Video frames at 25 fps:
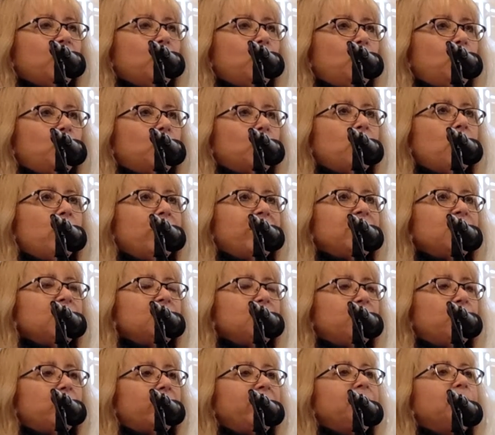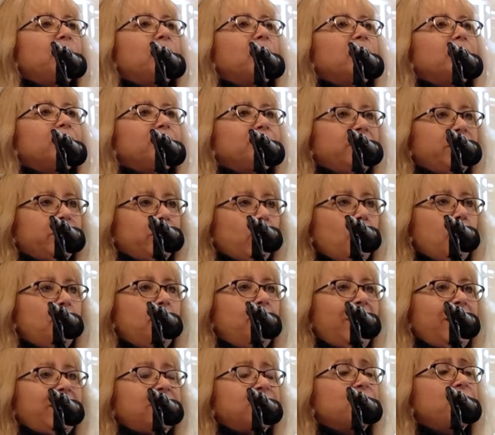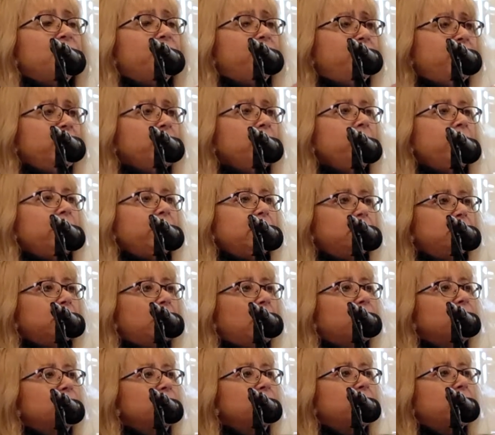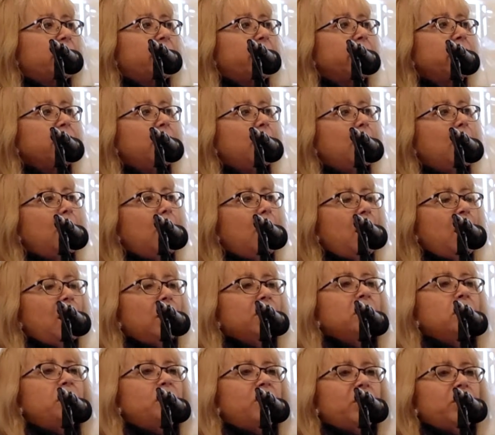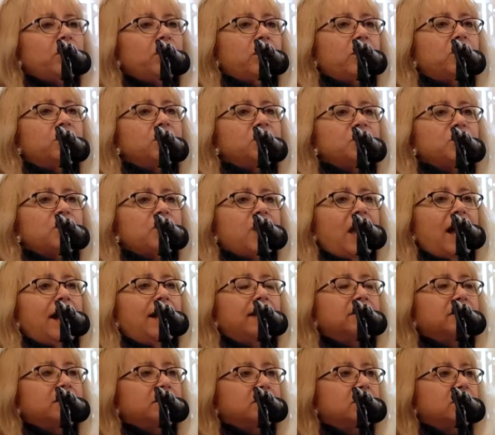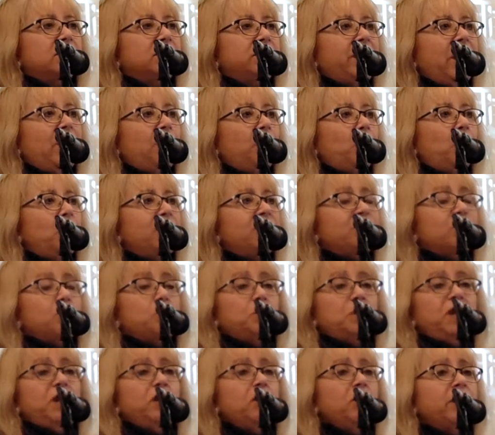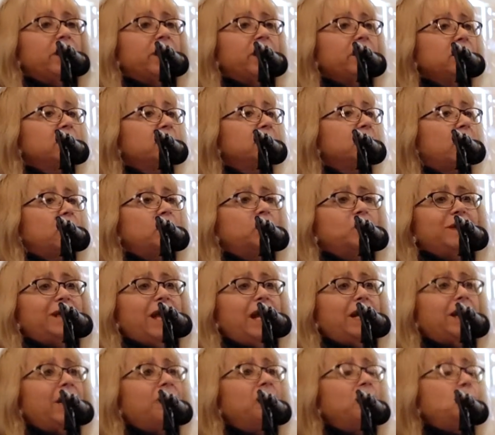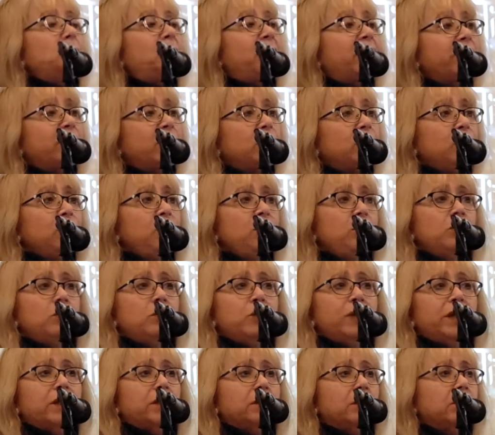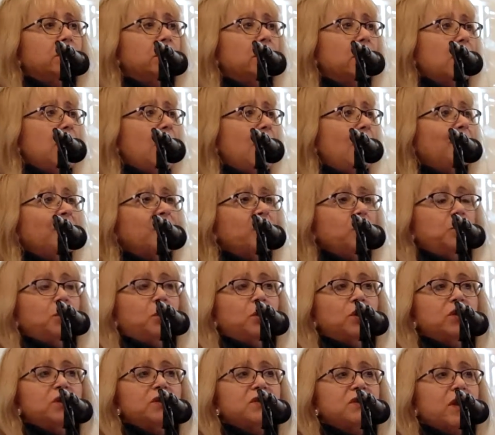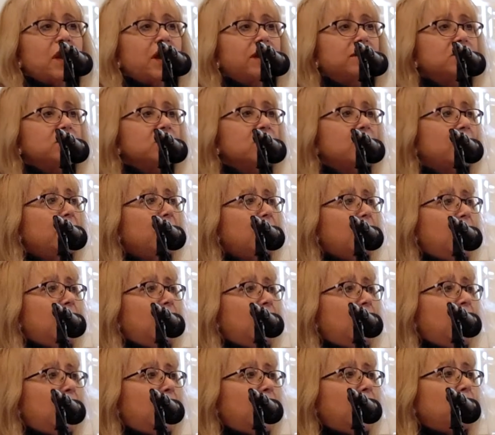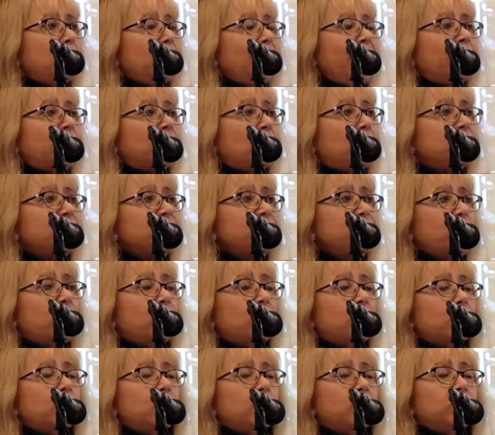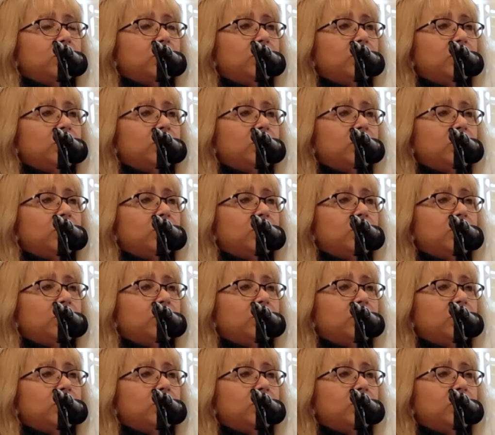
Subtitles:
going to do it, based very closely on the mythos that was appearing, that everybody knew in the comic books and also